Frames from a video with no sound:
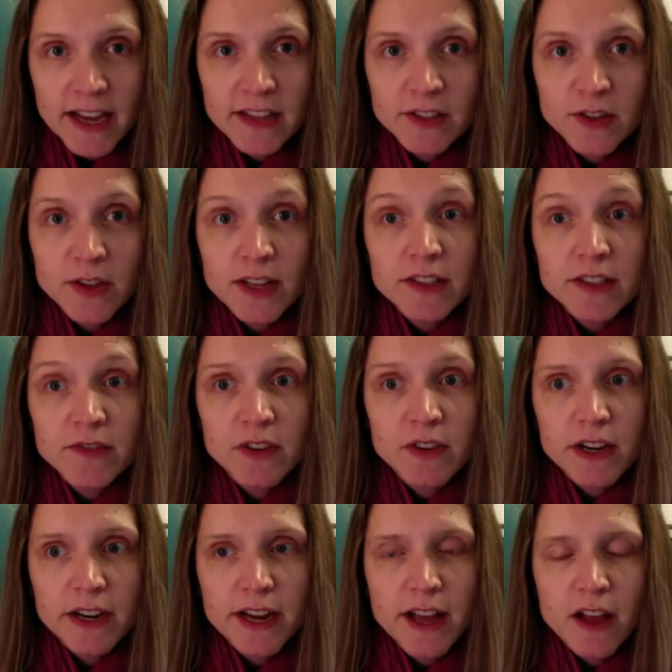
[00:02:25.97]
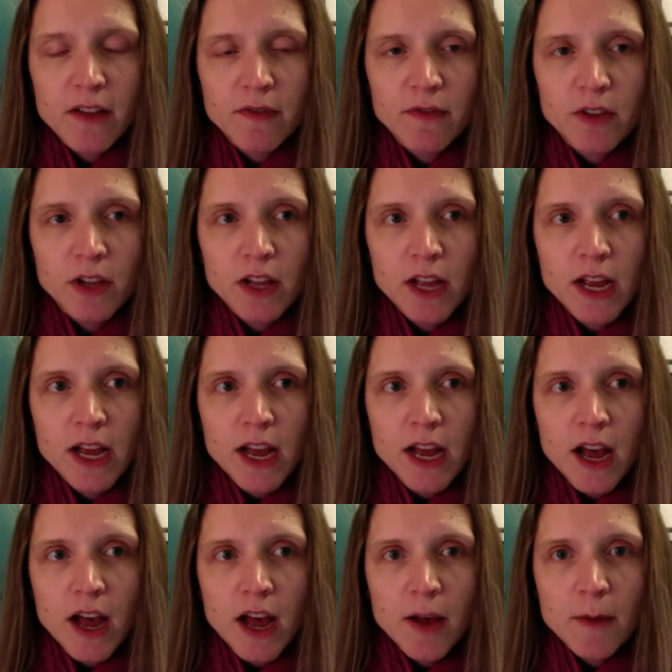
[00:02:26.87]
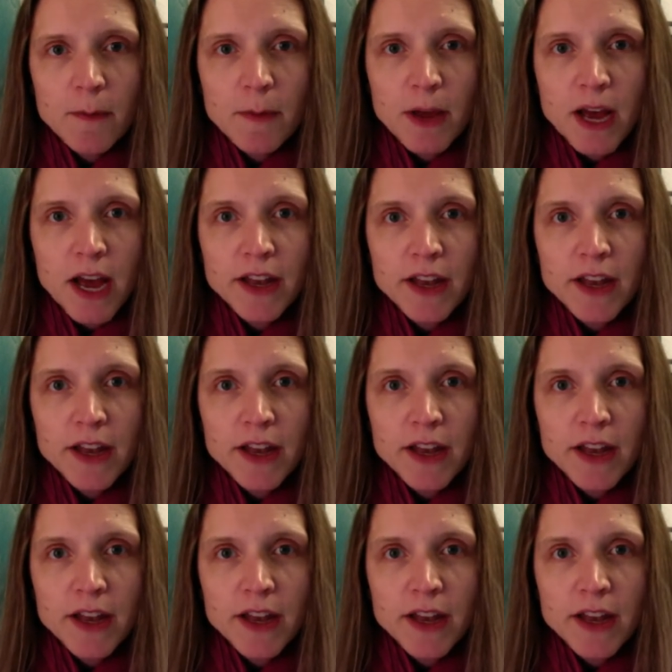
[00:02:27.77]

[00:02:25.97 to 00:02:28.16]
And so that's very helpful. Um,